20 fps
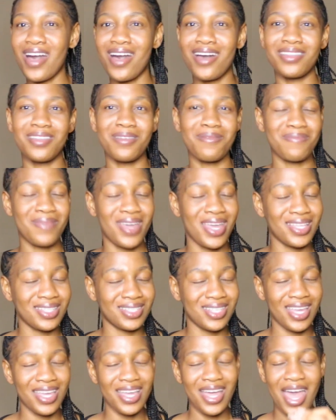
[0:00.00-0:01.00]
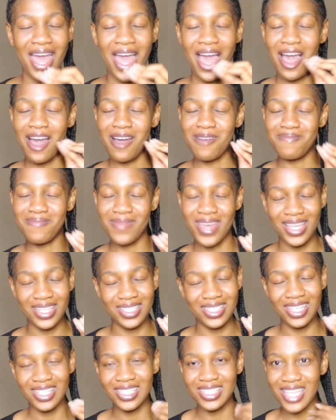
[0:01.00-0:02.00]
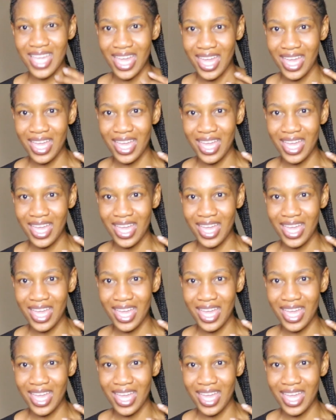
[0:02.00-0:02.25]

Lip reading: camera, but it works perfectly